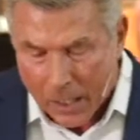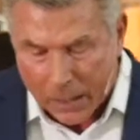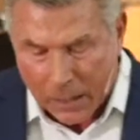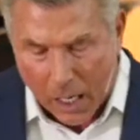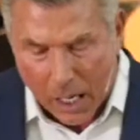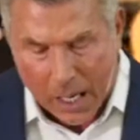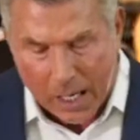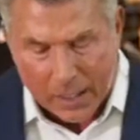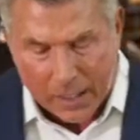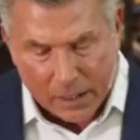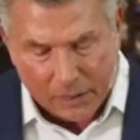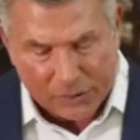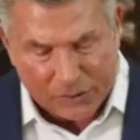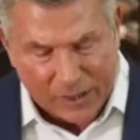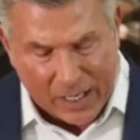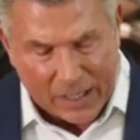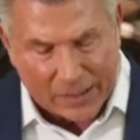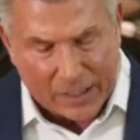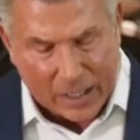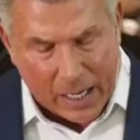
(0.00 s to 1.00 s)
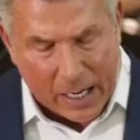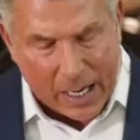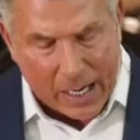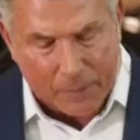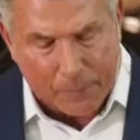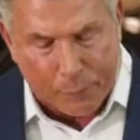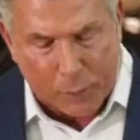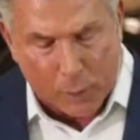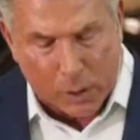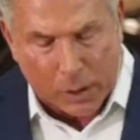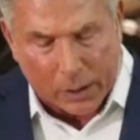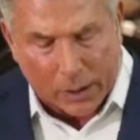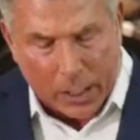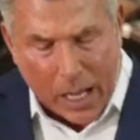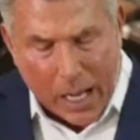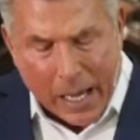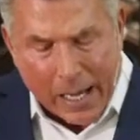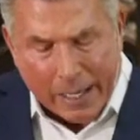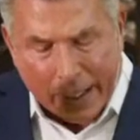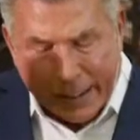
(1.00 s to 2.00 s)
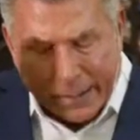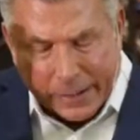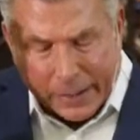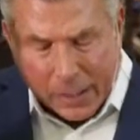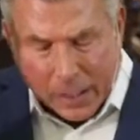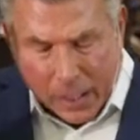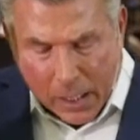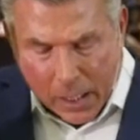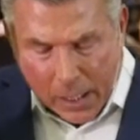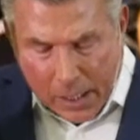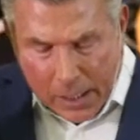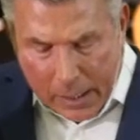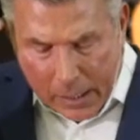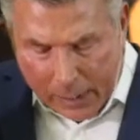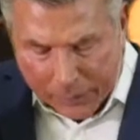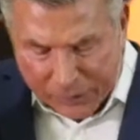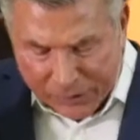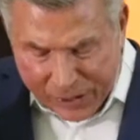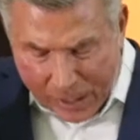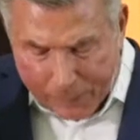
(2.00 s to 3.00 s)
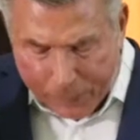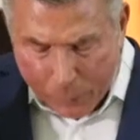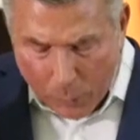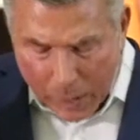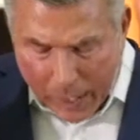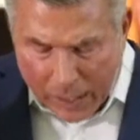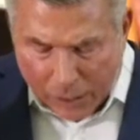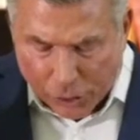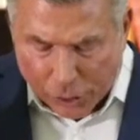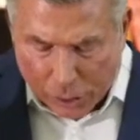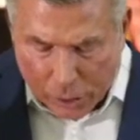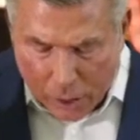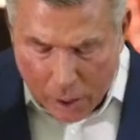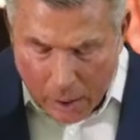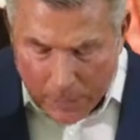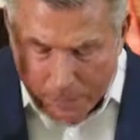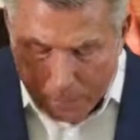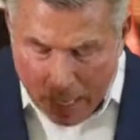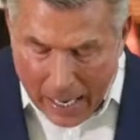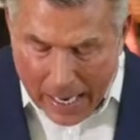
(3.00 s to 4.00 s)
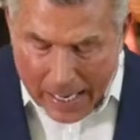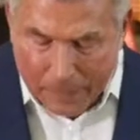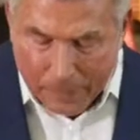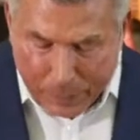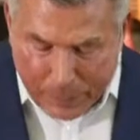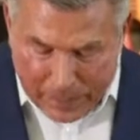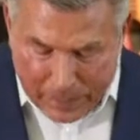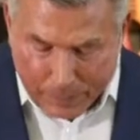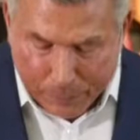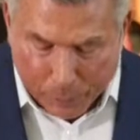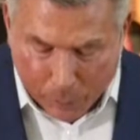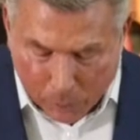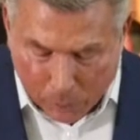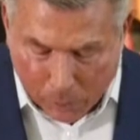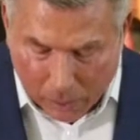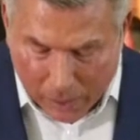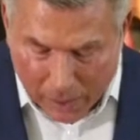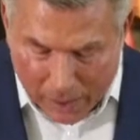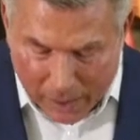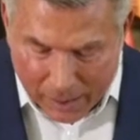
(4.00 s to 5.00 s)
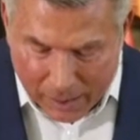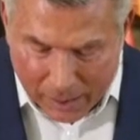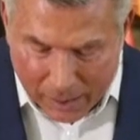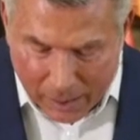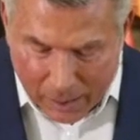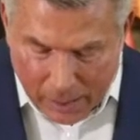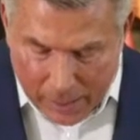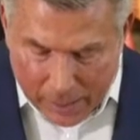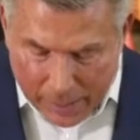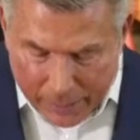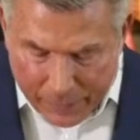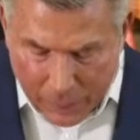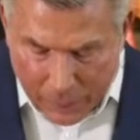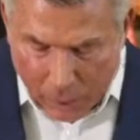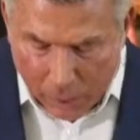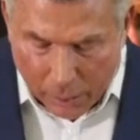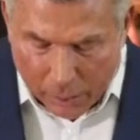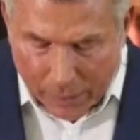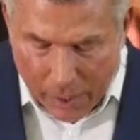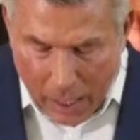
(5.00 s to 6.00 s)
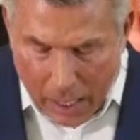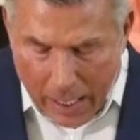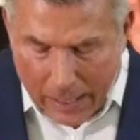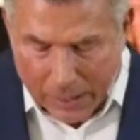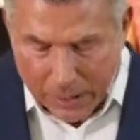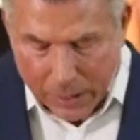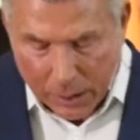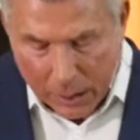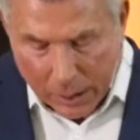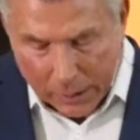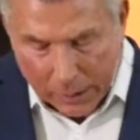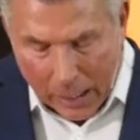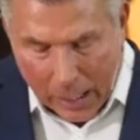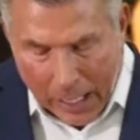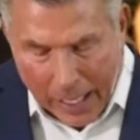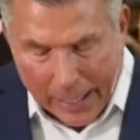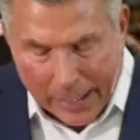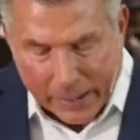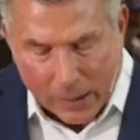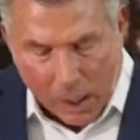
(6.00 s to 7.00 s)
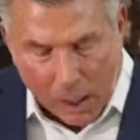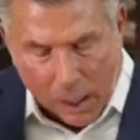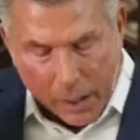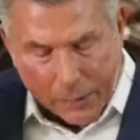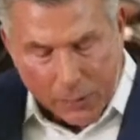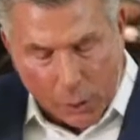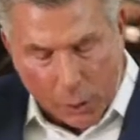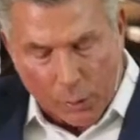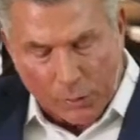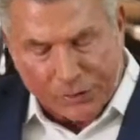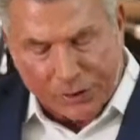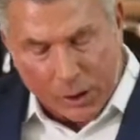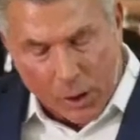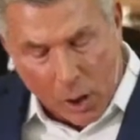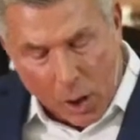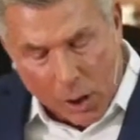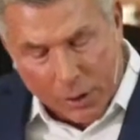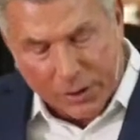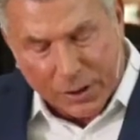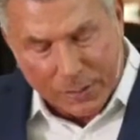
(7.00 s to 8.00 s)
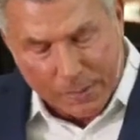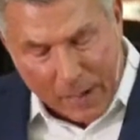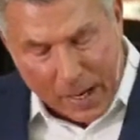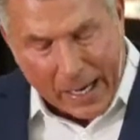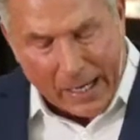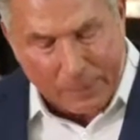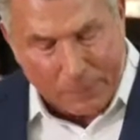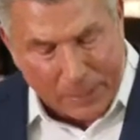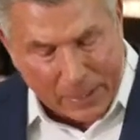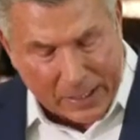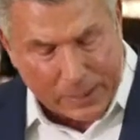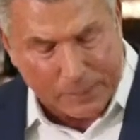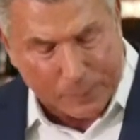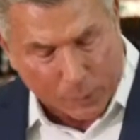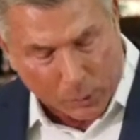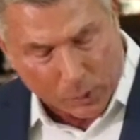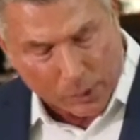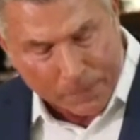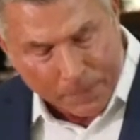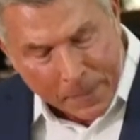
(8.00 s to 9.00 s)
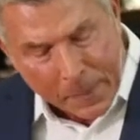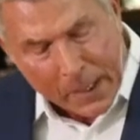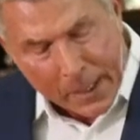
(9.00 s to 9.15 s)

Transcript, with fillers: God said that I have put a line of separation on my people that are not align on those that aren't my people.